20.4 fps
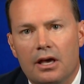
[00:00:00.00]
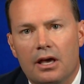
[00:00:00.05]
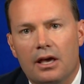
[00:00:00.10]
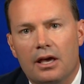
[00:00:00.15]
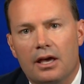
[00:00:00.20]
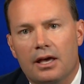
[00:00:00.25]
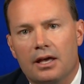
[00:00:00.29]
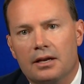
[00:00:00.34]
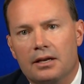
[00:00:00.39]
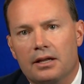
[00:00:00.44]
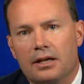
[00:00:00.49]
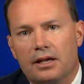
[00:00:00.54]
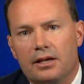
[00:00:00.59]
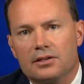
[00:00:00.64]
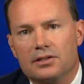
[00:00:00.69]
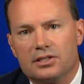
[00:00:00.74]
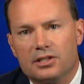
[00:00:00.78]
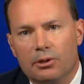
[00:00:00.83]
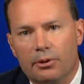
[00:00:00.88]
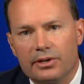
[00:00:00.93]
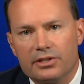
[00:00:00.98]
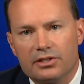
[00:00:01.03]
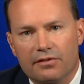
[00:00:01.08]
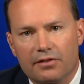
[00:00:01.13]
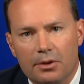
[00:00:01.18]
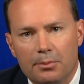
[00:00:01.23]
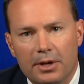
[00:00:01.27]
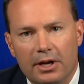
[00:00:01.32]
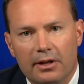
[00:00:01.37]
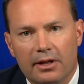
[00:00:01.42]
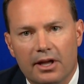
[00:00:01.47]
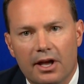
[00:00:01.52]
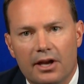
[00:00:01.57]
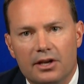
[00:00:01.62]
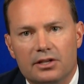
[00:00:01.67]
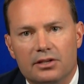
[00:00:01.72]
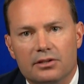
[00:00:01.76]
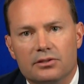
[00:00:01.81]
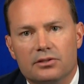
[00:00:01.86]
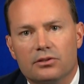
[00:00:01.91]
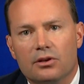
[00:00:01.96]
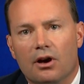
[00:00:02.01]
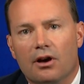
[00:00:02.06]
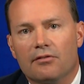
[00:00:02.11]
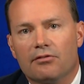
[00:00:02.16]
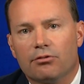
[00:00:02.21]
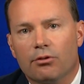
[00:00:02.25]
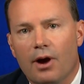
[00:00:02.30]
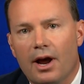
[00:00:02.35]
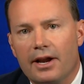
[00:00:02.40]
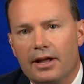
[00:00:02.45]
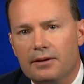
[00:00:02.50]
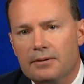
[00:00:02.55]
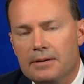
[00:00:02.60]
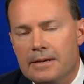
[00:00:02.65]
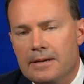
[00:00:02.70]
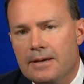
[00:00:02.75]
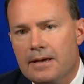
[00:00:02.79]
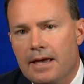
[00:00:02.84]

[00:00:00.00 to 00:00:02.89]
in his series of communications on Friday.